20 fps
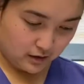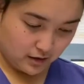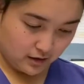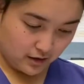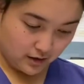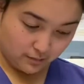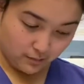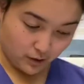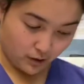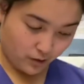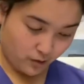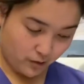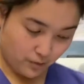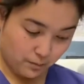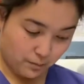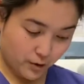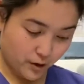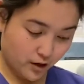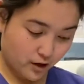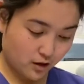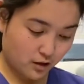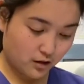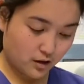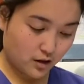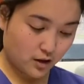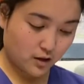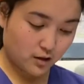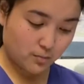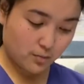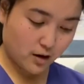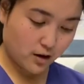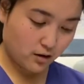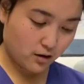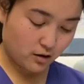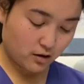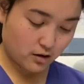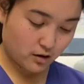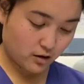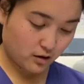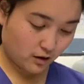I'm gonna go ahead and put it in the incubator and
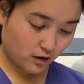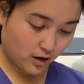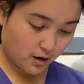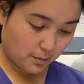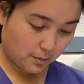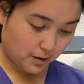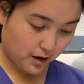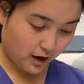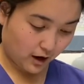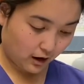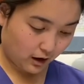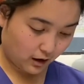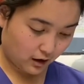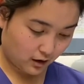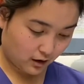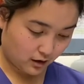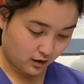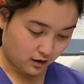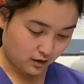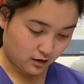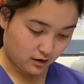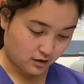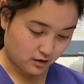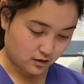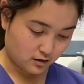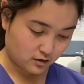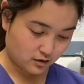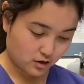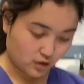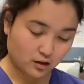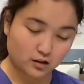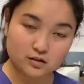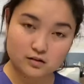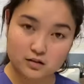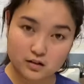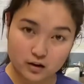then come back and check and see how.